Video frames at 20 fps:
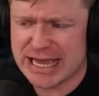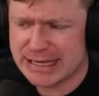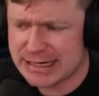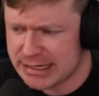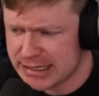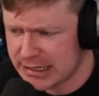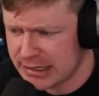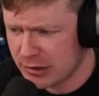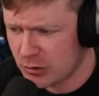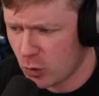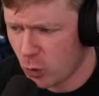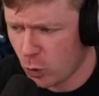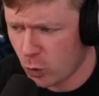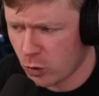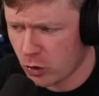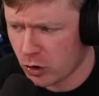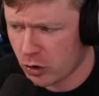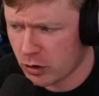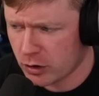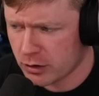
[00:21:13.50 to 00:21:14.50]
in here
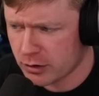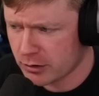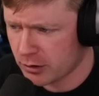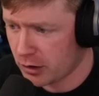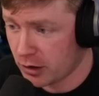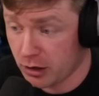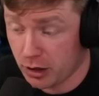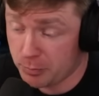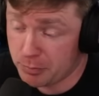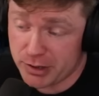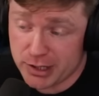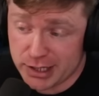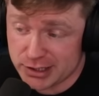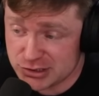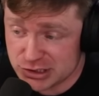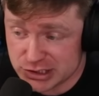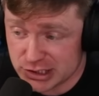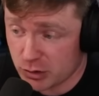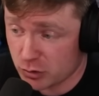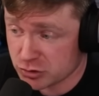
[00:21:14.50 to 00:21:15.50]
or up
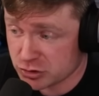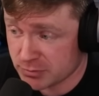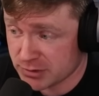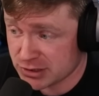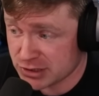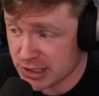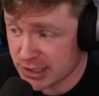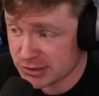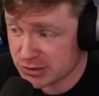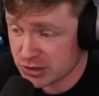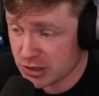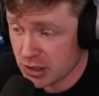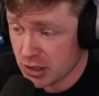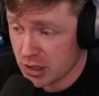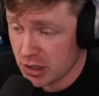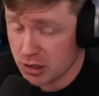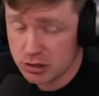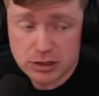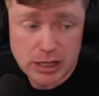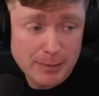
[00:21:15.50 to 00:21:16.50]
against the ultimate test,
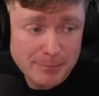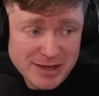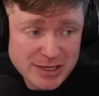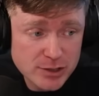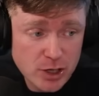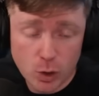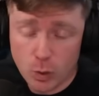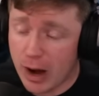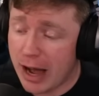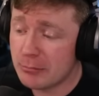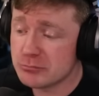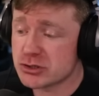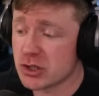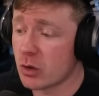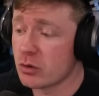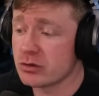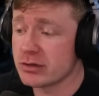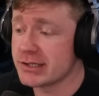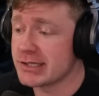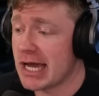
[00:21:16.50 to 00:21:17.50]
let me know. I'm
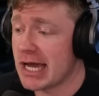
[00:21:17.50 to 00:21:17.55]
totally